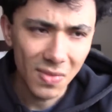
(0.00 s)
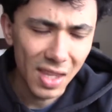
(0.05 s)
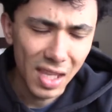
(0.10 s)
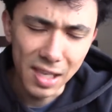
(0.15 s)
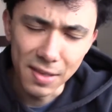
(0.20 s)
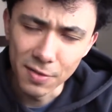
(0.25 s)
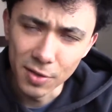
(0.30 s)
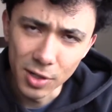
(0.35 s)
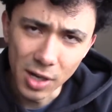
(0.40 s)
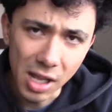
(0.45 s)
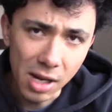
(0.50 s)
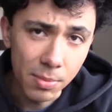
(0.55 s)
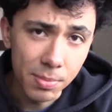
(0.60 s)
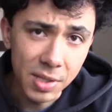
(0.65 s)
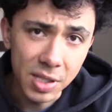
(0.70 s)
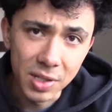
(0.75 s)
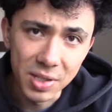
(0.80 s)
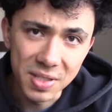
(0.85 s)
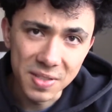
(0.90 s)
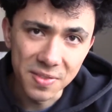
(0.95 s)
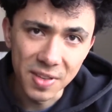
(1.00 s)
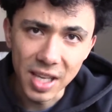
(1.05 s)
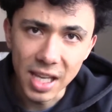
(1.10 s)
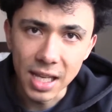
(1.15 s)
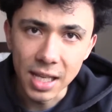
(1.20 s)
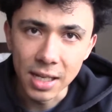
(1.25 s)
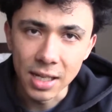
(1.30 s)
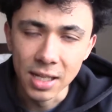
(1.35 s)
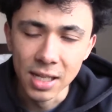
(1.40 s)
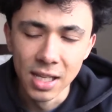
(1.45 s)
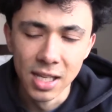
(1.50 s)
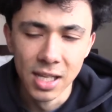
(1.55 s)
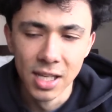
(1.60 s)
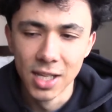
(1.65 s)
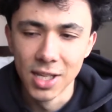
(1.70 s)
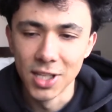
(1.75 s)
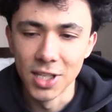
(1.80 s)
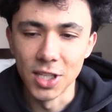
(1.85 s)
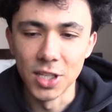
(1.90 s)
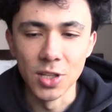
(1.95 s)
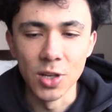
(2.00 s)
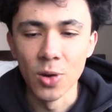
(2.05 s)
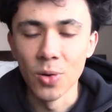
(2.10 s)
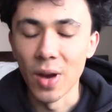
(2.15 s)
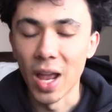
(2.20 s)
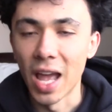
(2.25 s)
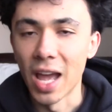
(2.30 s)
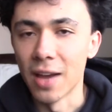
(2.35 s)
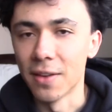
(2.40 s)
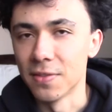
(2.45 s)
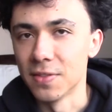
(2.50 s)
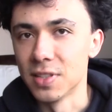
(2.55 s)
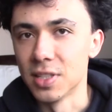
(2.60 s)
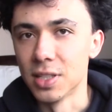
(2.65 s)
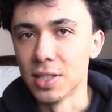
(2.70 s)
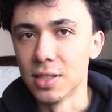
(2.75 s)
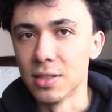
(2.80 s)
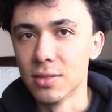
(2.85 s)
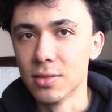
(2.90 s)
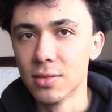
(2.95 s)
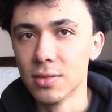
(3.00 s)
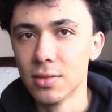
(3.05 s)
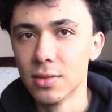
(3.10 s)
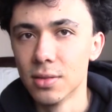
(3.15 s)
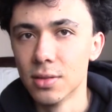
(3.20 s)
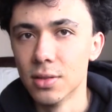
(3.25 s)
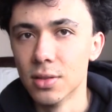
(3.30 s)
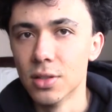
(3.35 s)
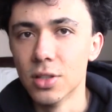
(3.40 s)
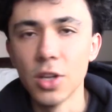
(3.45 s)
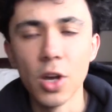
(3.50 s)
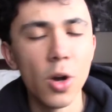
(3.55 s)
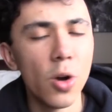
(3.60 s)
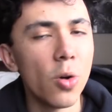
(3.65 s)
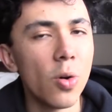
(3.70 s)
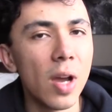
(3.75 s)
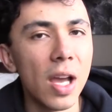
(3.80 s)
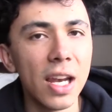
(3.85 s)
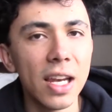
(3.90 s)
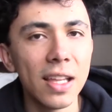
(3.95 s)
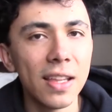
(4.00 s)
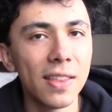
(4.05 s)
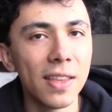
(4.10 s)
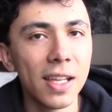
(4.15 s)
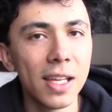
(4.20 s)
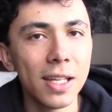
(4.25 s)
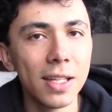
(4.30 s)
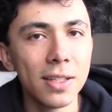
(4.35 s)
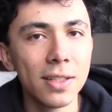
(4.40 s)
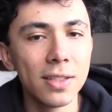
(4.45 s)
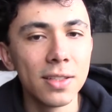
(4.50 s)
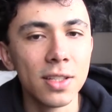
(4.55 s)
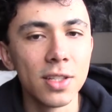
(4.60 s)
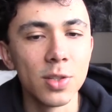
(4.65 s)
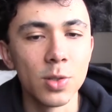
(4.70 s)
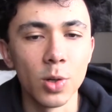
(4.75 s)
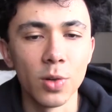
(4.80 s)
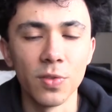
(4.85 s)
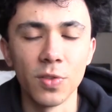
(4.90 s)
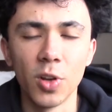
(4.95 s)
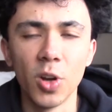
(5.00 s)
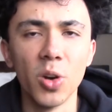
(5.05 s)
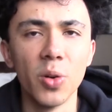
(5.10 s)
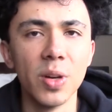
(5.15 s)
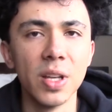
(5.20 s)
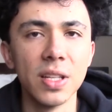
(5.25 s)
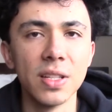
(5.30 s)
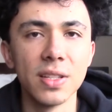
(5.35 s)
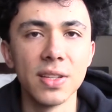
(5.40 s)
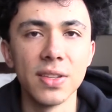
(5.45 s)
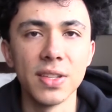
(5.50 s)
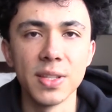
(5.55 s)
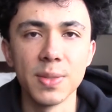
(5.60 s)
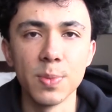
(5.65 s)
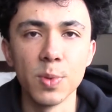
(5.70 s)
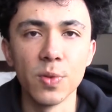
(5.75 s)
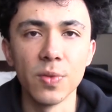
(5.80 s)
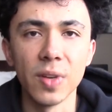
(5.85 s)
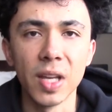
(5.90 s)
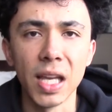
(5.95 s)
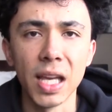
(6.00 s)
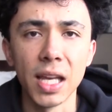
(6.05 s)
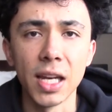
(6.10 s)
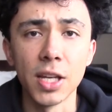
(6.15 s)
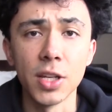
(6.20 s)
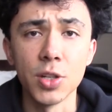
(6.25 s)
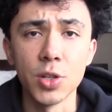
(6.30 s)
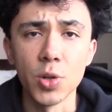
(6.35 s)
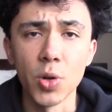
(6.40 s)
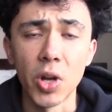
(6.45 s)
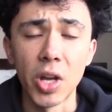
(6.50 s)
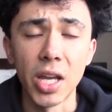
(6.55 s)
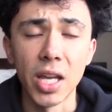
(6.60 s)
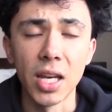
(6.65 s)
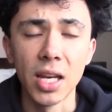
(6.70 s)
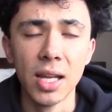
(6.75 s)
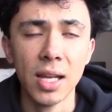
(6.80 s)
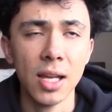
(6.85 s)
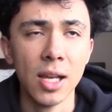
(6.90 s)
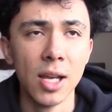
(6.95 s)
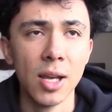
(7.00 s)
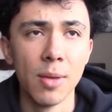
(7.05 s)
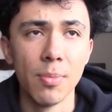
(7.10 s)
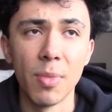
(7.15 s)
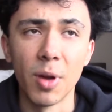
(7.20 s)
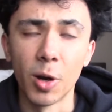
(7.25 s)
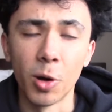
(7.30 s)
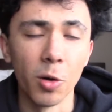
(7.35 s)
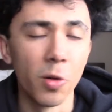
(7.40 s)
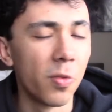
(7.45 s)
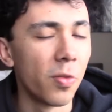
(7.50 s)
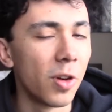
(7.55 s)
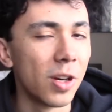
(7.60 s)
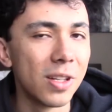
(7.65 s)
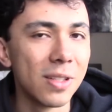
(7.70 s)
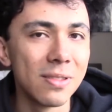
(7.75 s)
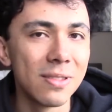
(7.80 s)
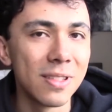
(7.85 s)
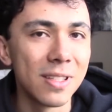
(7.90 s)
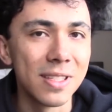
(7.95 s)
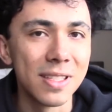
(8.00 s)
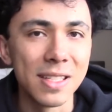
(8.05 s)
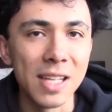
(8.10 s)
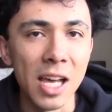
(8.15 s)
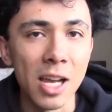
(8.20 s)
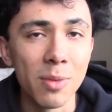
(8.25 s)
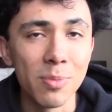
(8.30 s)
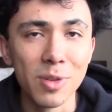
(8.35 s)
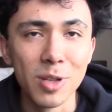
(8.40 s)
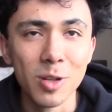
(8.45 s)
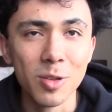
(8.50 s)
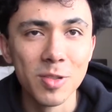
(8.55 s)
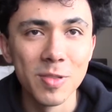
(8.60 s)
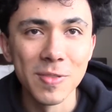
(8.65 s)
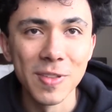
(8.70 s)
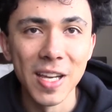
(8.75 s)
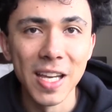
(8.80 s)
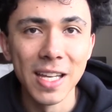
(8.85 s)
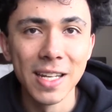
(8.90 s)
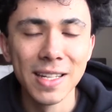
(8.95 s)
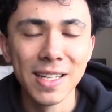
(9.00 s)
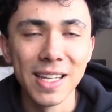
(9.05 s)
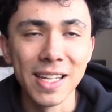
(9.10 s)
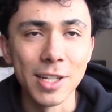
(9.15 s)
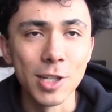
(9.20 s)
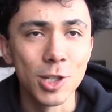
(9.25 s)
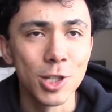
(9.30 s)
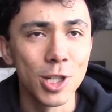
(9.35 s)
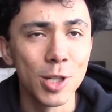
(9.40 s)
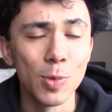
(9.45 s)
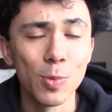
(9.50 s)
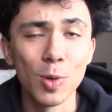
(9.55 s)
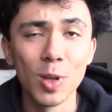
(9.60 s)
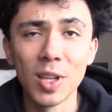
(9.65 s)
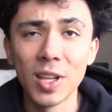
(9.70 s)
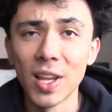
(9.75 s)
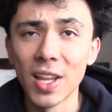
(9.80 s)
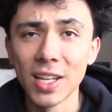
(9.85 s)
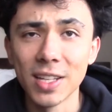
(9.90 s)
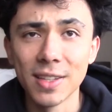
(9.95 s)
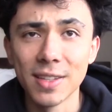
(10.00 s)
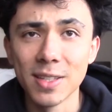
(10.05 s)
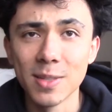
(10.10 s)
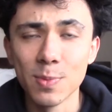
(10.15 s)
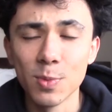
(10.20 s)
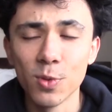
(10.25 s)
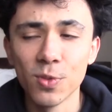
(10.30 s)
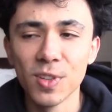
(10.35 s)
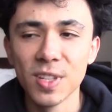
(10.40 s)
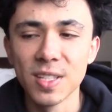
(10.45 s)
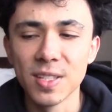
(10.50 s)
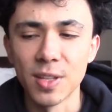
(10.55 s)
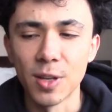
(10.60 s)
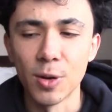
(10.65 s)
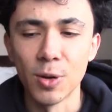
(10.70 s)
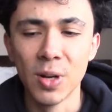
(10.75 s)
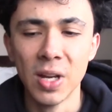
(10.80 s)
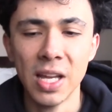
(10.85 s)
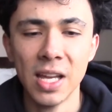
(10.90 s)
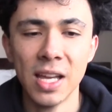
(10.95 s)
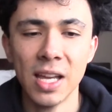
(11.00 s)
if you're not a Beatles fan, you don't have to know anything to sort of go into this movie and enjoy it. My girlfriend is not a Beatles fan, and she really liked this movie, so